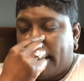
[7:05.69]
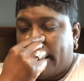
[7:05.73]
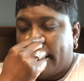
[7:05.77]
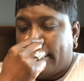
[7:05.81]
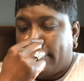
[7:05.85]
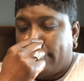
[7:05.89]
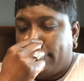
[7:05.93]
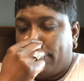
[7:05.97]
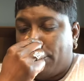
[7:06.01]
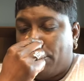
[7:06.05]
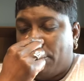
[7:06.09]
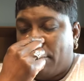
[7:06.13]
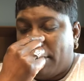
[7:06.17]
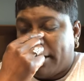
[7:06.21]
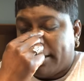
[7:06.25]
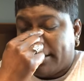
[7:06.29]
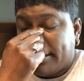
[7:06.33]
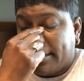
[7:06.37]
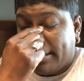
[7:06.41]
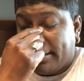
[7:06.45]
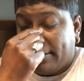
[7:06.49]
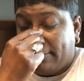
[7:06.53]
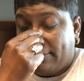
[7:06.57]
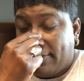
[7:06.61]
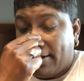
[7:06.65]
And if you
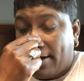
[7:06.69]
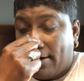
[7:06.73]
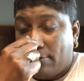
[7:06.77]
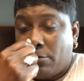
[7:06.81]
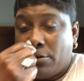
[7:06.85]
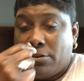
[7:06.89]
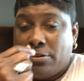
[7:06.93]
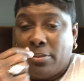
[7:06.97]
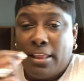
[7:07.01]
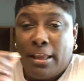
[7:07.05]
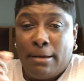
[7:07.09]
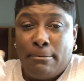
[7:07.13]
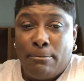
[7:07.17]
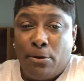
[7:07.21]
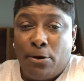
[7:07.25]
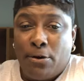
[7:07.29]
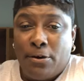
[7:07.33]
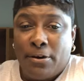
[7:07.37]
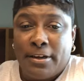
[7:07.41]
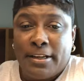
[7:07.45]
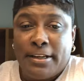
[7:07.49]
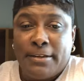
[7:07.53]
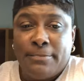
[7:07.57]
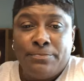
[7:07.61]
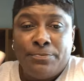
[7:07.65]
identify with that
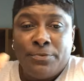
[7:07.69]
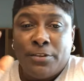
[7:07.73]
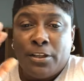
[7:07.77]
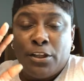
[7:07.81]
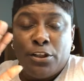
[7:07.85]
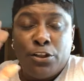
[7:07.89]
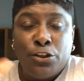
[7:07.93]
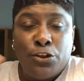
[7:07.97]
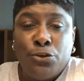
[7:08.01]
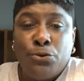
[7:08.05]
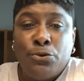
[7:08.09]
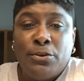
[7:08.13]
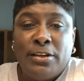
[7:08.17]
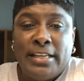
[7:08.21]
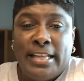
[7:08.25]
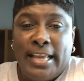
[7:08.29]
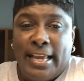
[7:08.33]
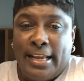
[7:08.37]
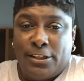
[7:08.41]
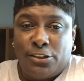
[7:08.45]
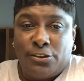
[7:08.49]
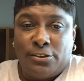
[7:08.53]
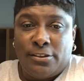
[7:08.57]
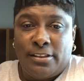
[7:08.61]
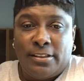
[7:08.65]
party, you can
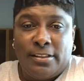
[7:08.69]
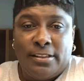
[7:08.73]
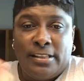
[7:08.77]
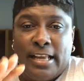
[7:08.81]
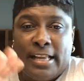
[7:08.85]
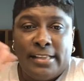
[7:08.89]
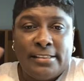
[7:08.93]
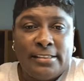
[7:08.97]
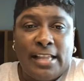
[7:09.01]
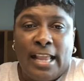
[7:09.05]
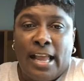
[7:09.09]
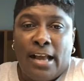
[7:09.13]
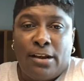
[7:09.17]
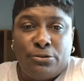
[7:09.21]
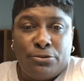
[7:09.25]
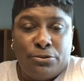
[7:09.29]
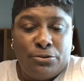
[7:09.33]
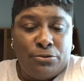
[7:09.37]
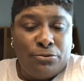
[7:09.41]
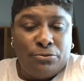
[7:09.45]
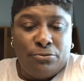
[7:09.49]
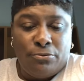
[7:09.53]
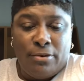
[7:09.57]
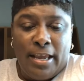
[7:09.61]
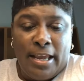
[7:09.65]
actually, that's how
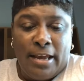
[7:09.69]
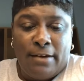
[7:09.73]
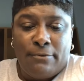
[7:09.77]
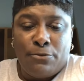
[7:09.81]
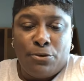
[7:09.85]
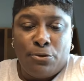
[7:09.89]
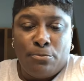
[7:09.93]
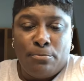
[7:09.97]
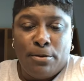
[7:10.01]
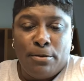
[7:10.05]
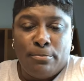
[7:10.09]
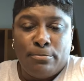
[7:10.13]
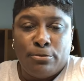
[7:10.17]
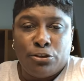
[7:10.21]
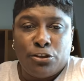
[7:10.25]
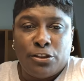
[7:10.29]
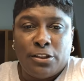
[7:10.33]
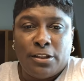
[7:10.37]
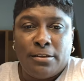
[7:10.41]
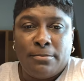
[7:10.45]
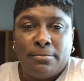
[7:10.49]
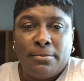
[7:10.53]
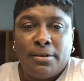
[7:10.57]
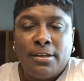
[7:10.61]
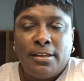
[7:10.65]
you have your
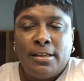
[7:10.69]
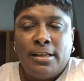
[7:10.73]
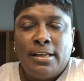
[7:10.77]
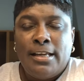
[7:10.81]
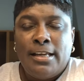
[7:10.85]
membership.